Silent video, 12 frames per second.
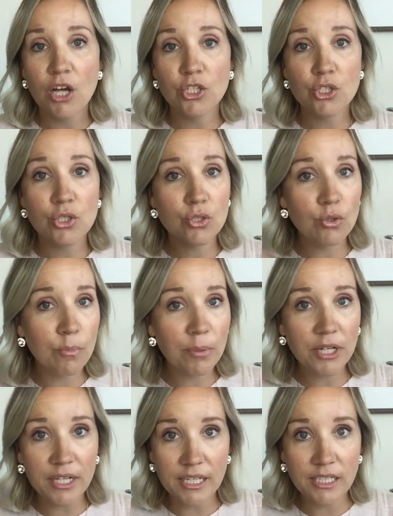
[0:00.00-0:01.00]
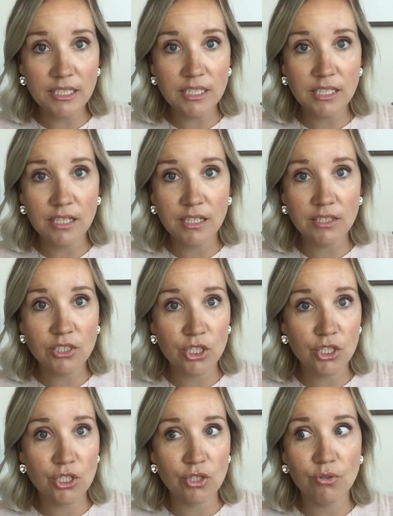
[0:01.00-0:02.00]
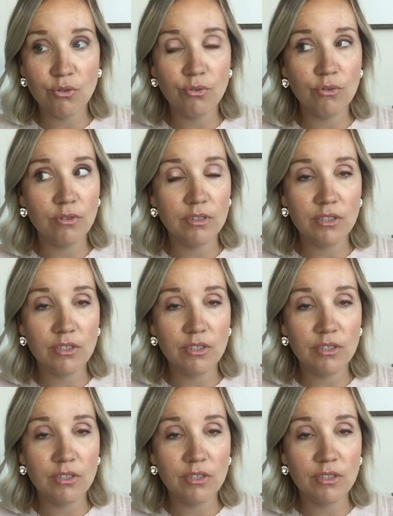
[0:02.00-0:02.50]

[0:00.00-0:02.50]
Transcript: super easy to do.